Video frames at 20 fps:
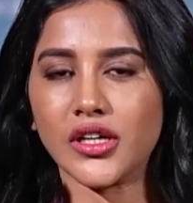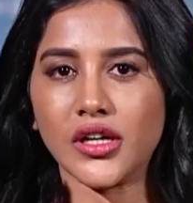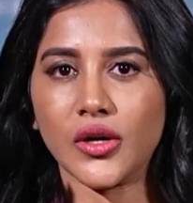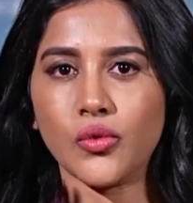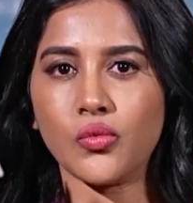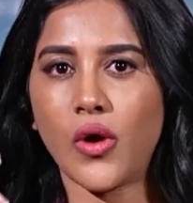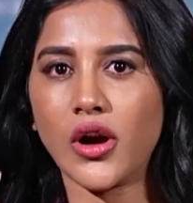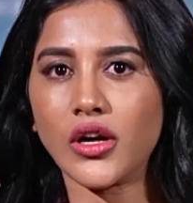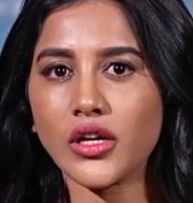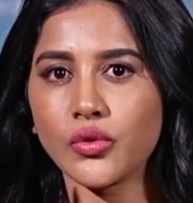
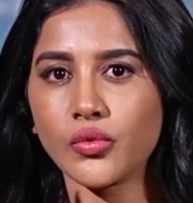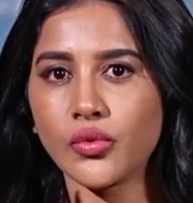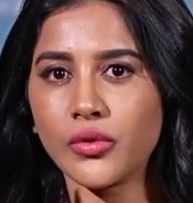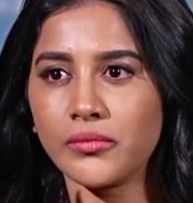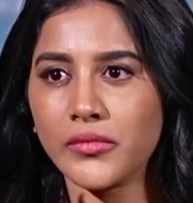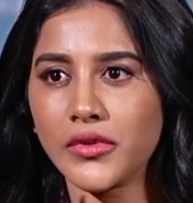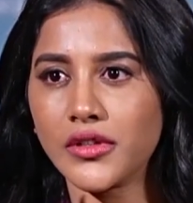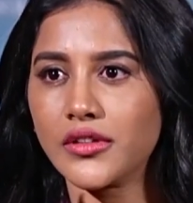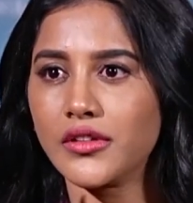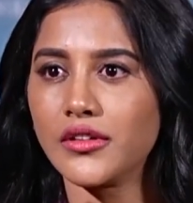Wonder
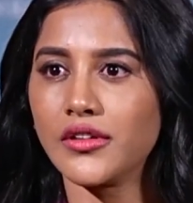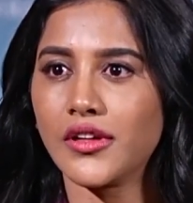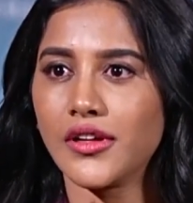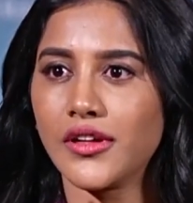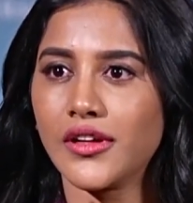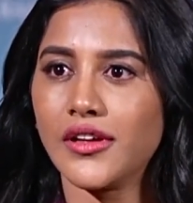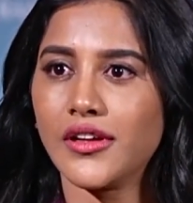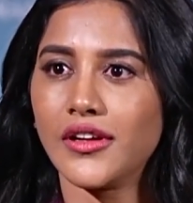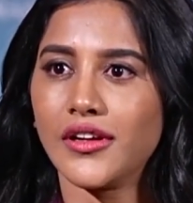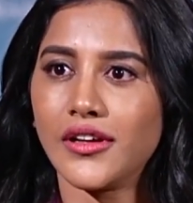Woman
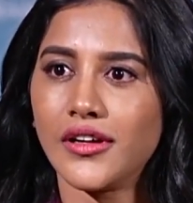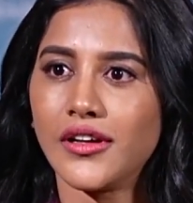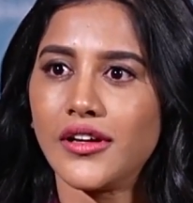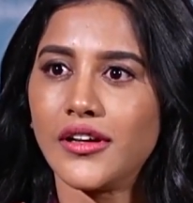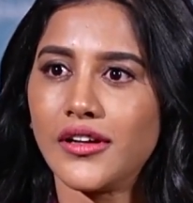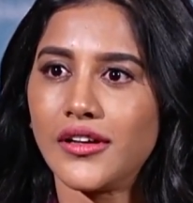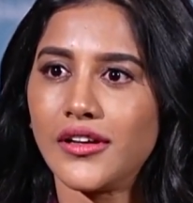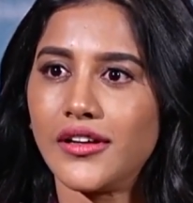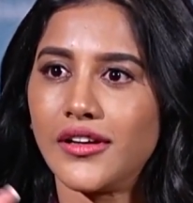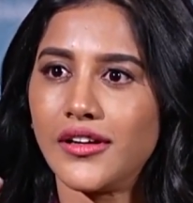Hmm.
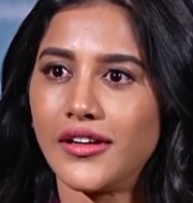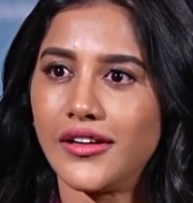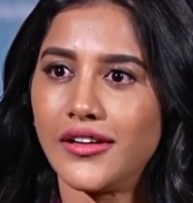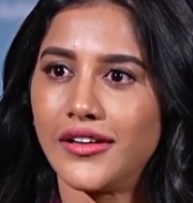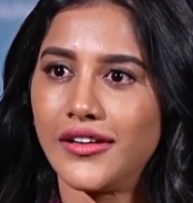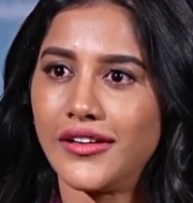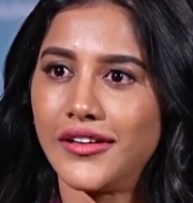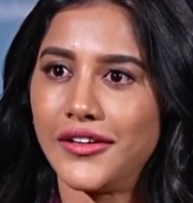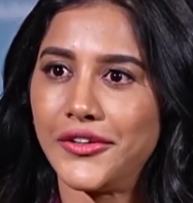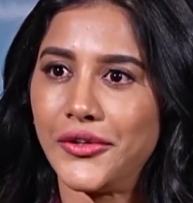
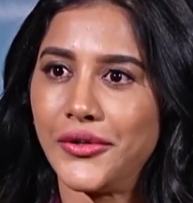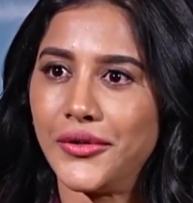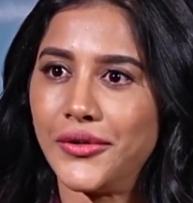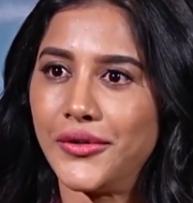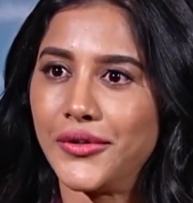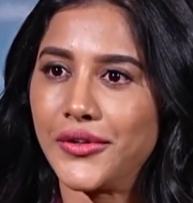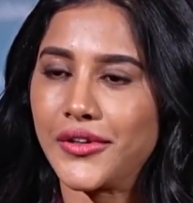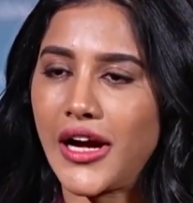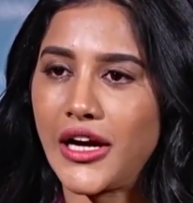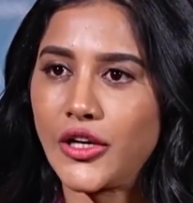
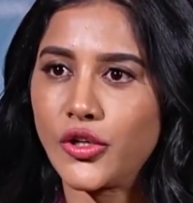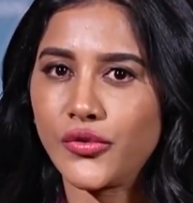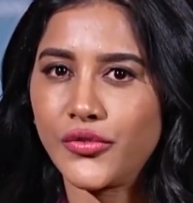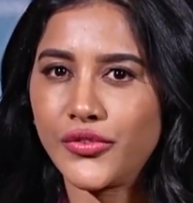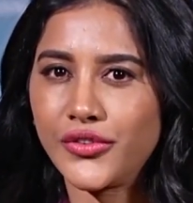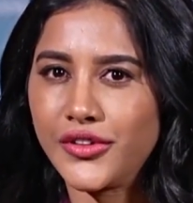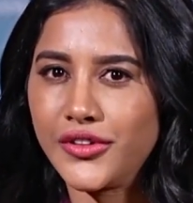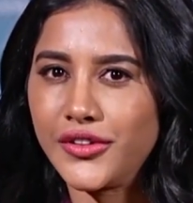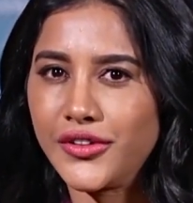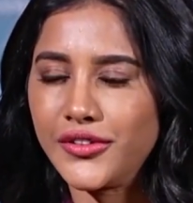uh, kind of
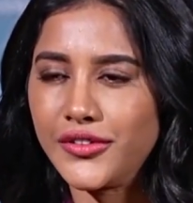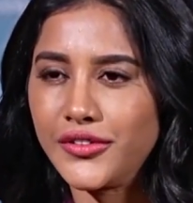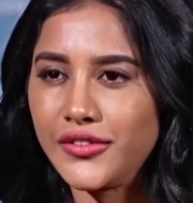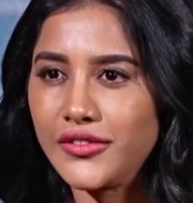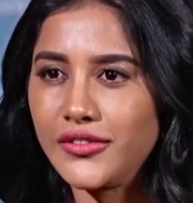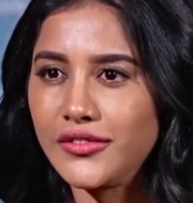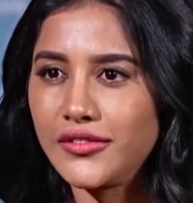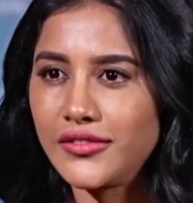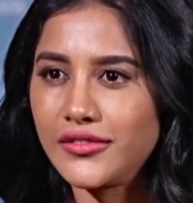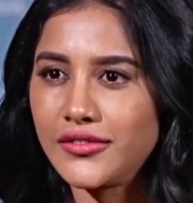a
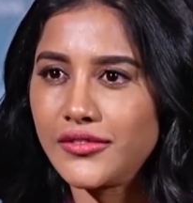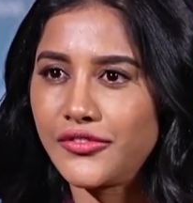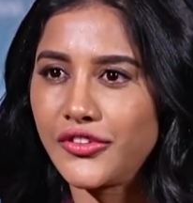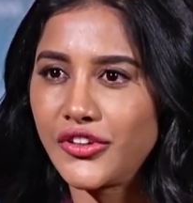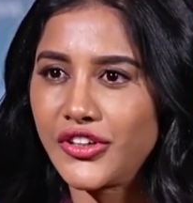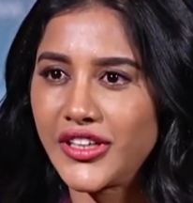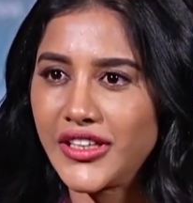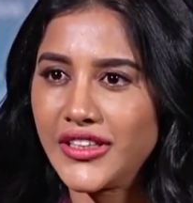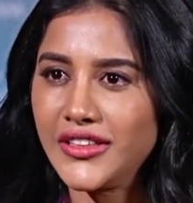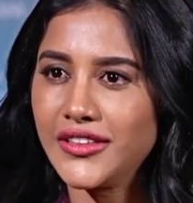
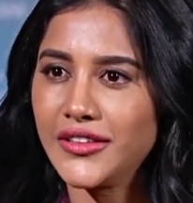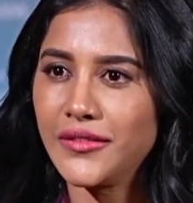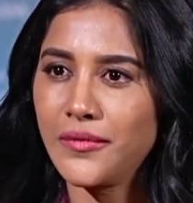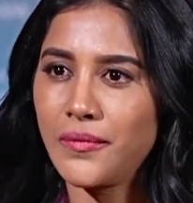figurine.